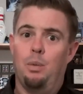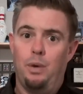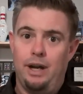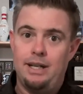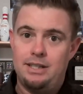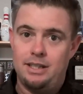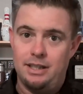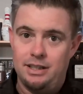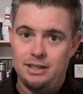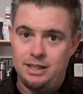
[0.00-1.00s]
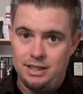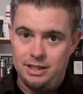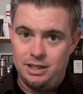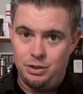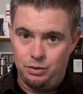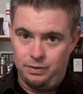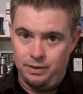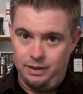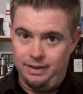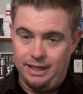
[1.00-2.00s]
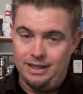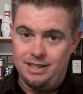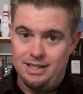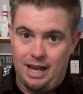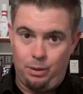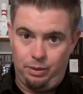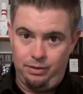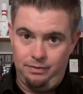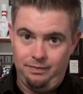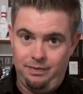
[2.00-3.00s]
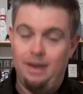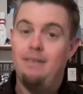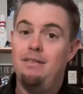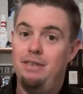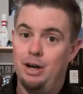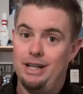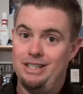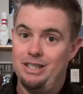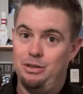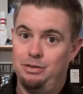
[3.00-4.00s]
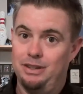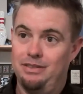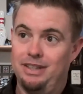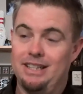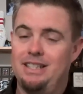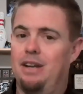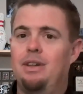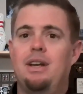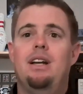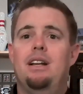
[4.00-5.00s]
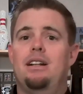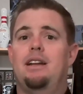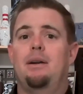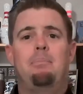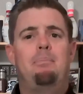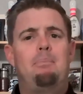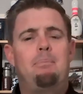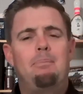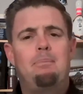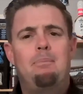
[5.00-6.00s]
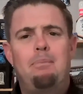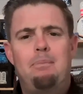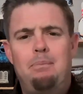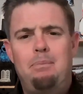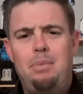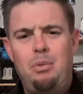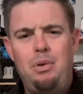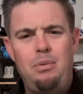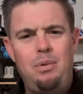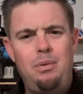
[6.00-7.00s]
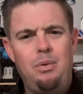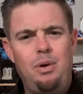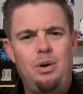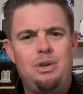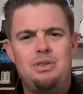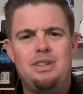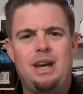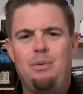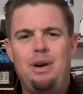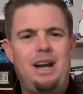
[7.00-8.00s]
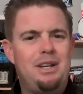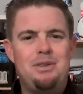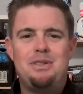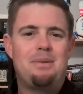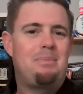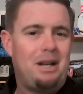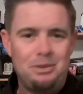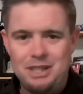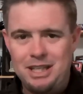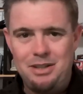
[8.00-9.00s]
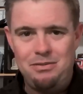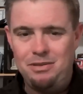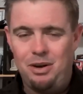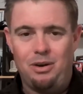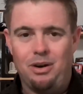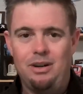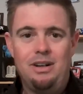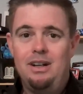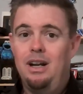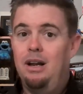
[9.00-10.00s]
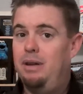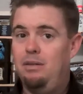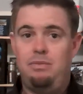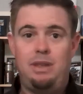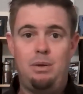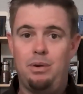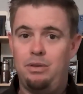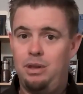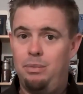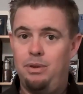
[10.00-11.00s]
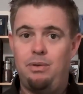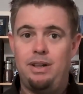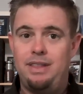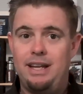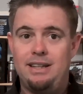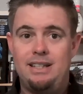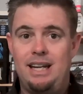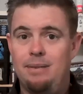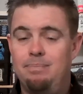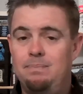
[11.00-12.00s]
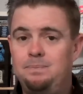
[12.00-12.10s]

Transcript: AC is essential for living in the South. Very essential for living in the South. But we're all using that. We're not using a Model T car. They were the great thing at the time.